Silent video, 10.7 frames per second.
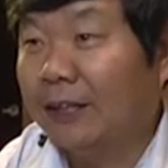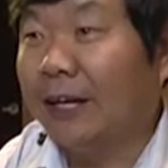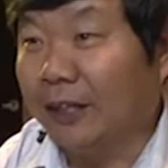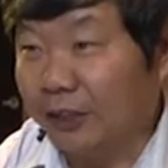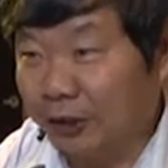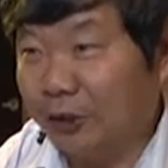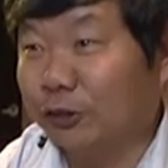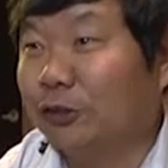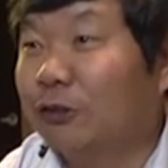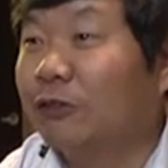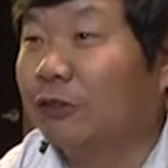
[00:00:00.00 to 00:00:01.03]
can
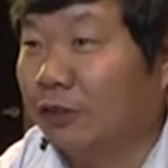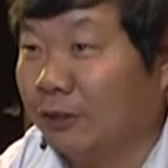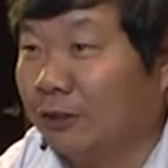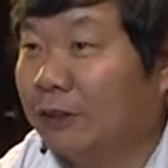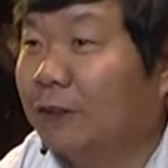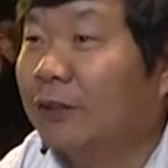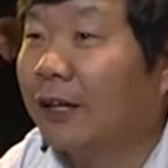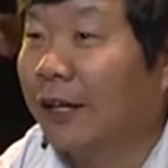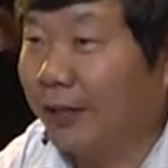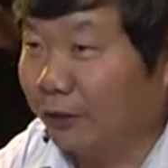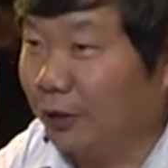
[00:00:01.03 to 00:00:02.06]
use for
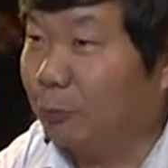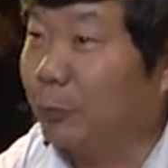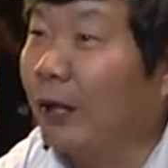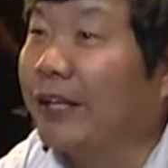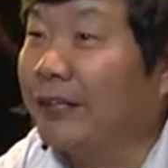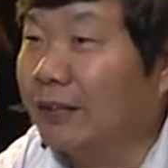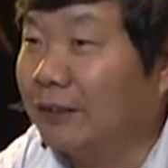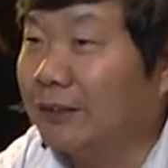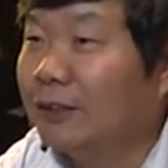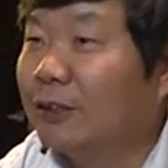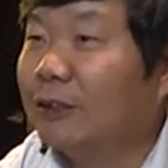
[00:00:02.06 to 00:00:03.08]
canola breeding
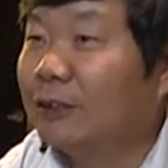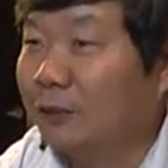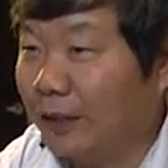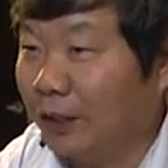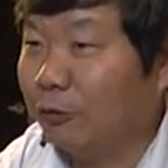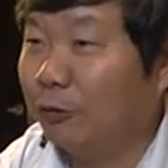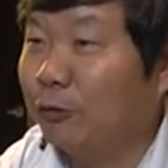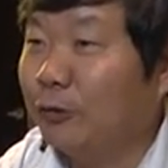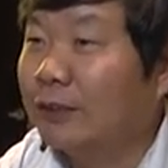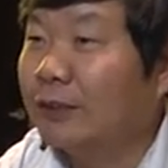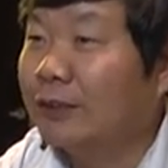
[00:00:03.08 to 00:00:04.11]
to have
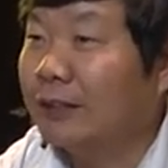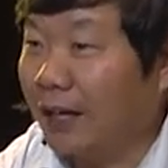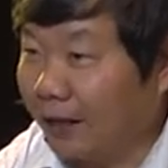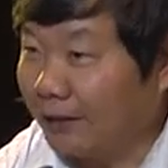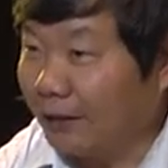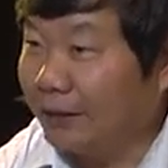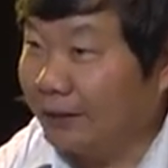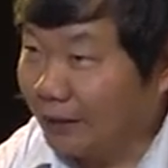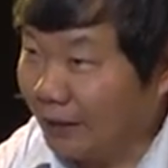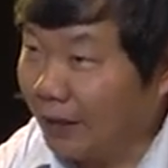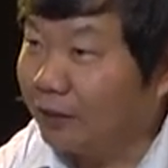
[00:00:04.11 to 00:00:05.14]
the
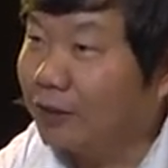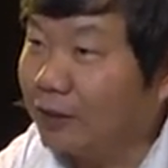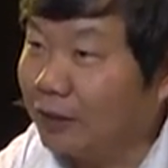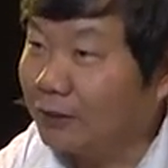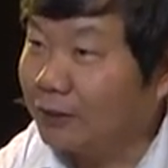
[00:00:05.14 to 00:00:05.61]
cultivars